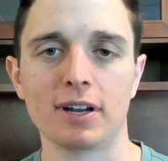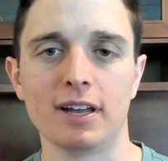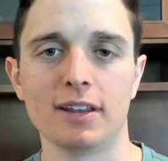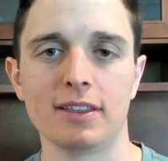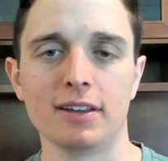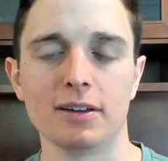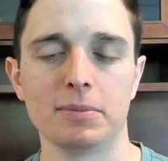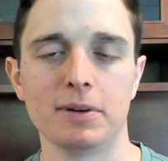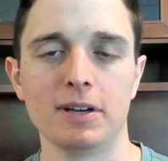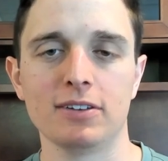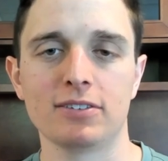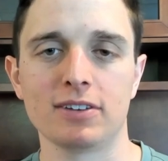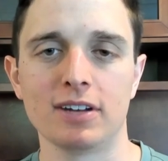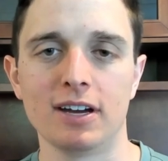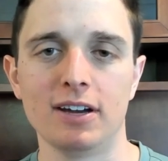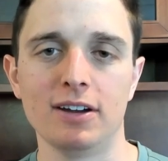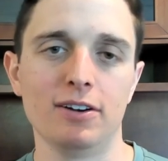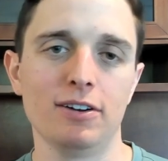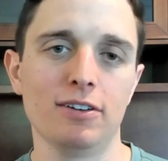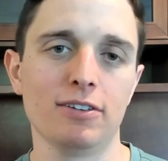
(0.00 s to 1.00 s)
Oh yeah, based on
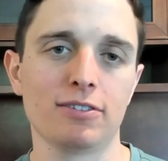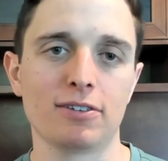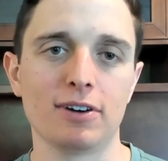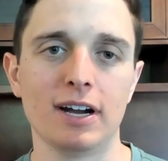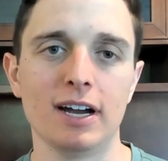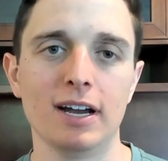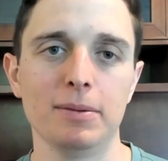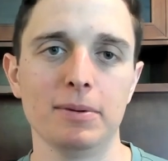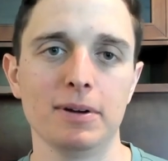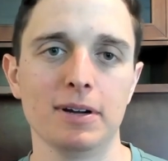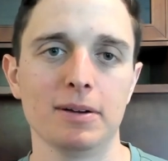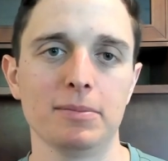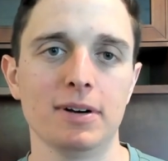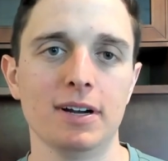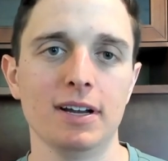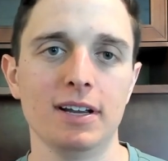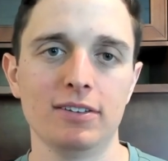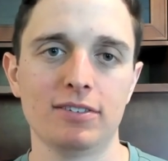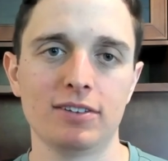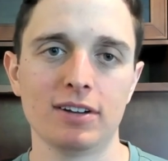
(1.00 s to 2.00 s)
how you're describing oh, yeah. him,
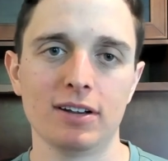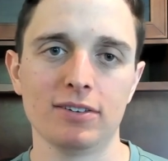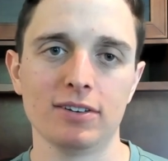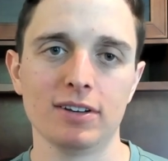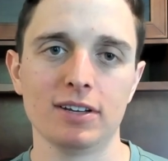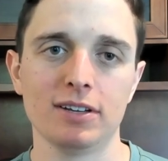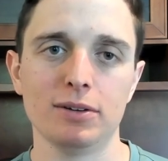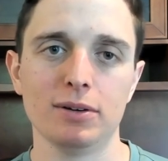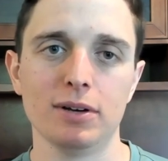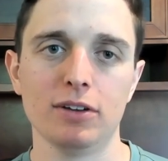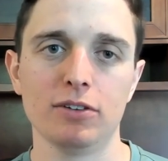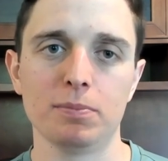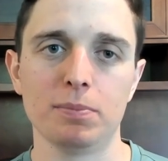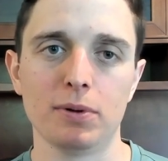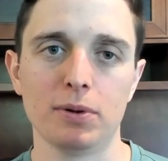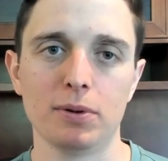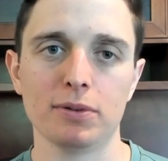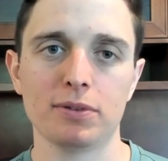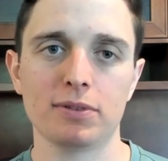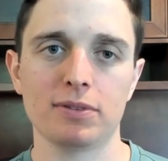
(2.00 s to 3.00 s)
right? It sounds like and, you,
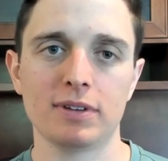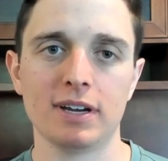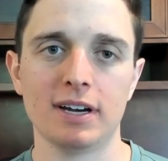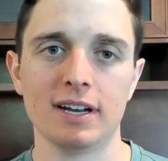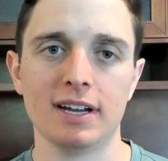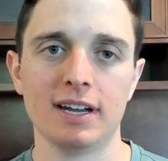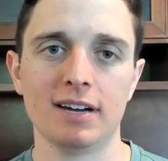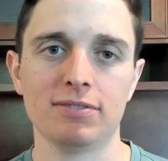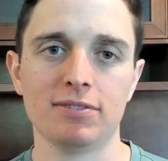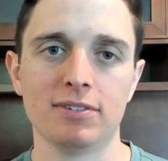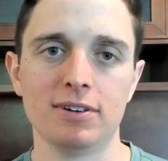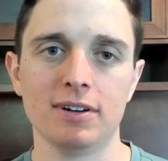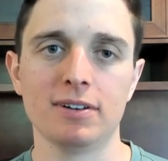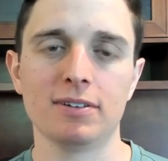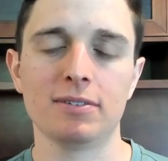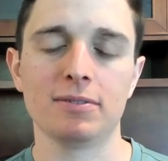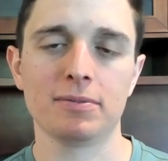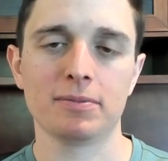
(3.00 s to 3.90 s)
know, he